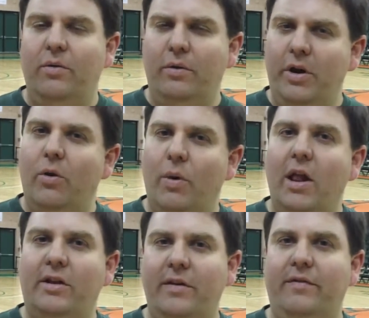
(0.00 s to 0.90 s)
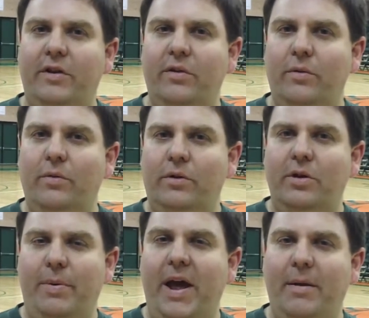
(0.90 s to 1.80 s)
you know, relative
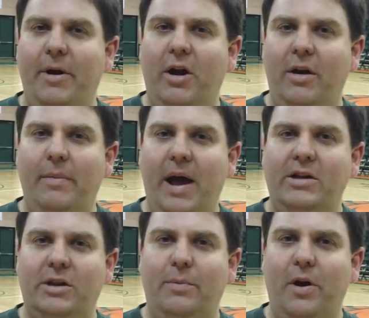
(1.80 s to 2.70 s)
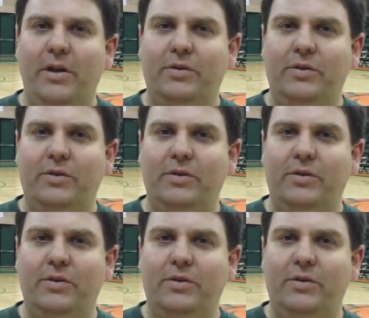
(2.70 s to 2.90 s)
to Pan American basketball this